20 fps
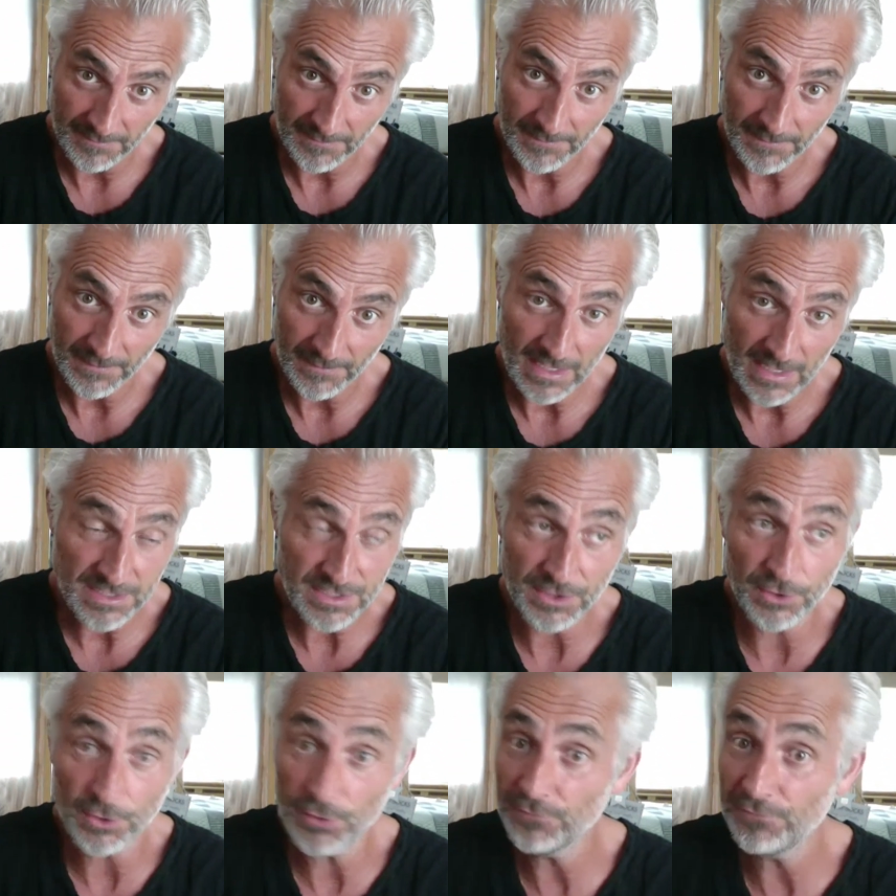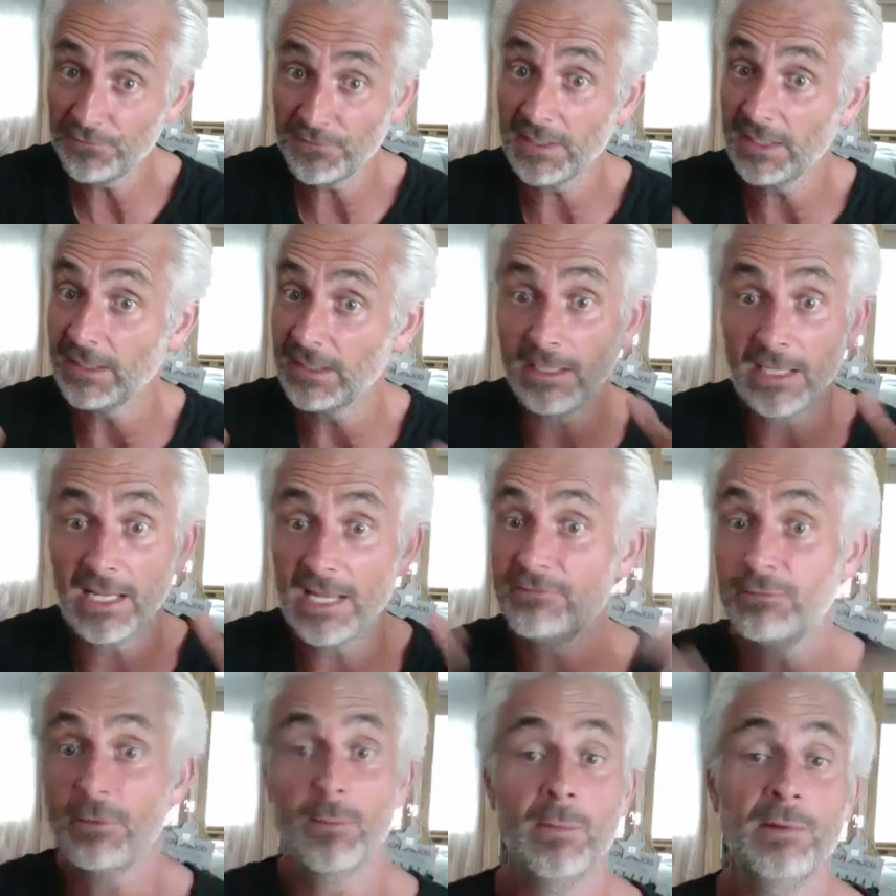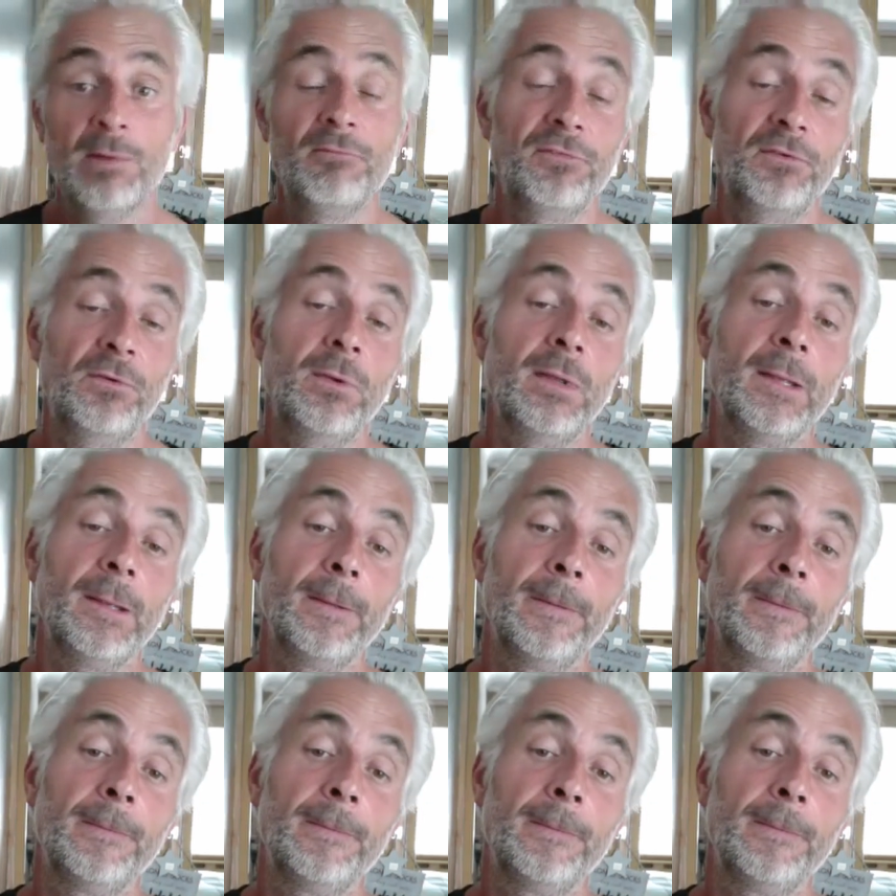There's lots. It's a new thing. Everyone went through it.